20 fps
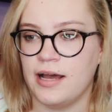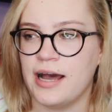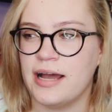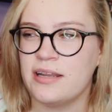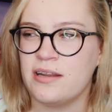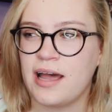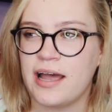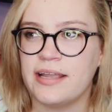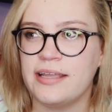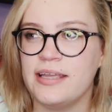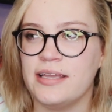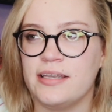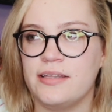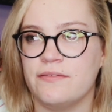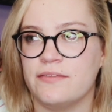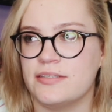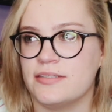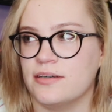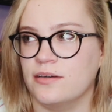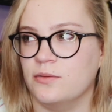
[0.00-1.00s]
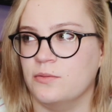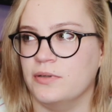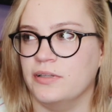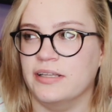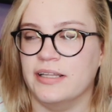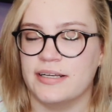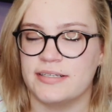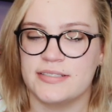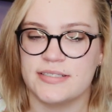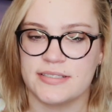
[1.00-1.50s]
I can't even tell
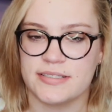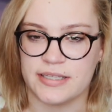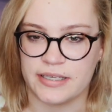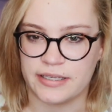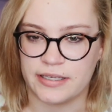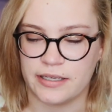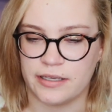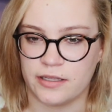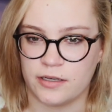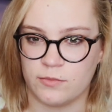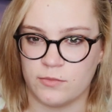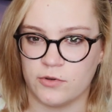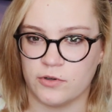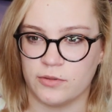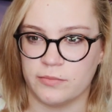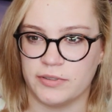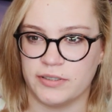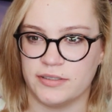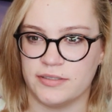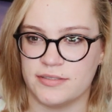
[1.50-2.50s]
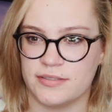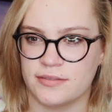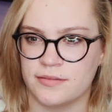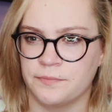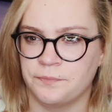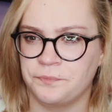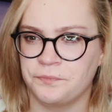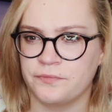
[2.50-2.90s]
what Lex is thinking anymore, because